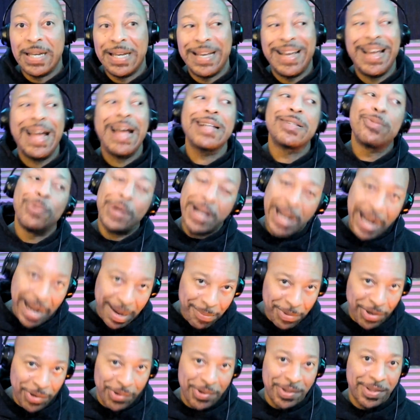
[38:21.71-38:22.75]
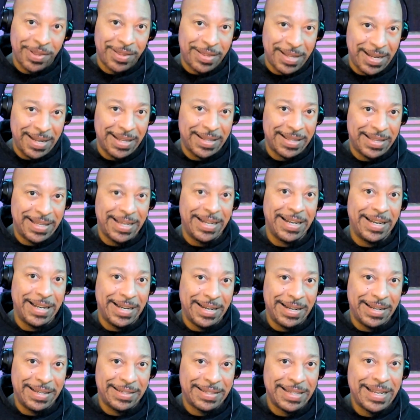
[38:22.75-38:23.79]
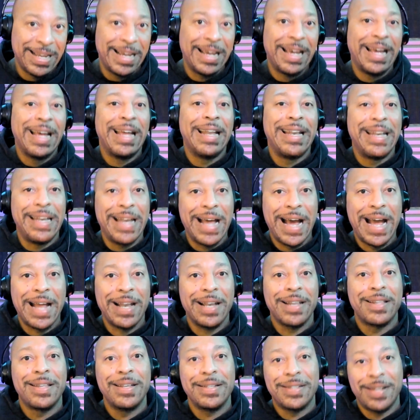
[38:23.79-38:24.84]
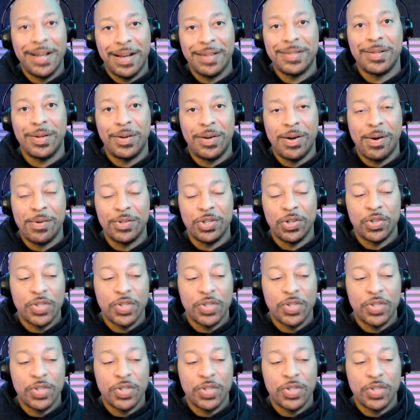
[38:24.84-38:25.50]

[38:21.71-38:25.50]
That's what I'm going to think that it is, not this hustle culture.